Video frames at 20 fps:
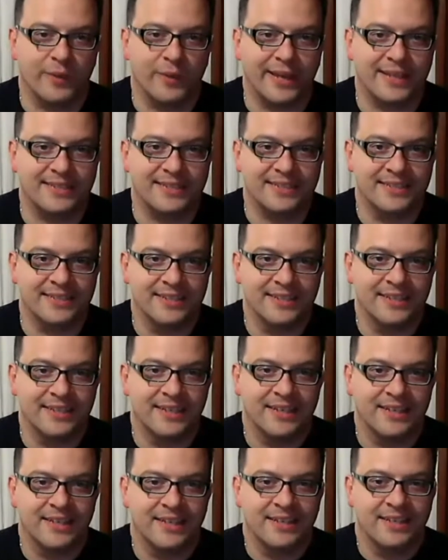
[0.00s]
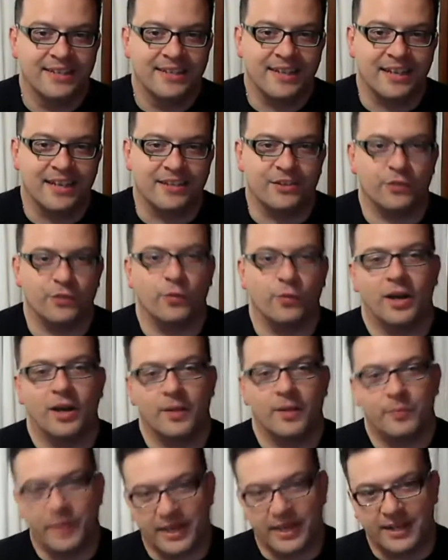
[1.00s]
bass and you want
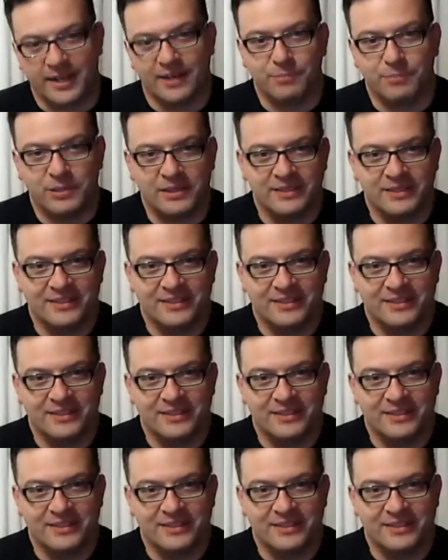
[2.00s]
to pick up,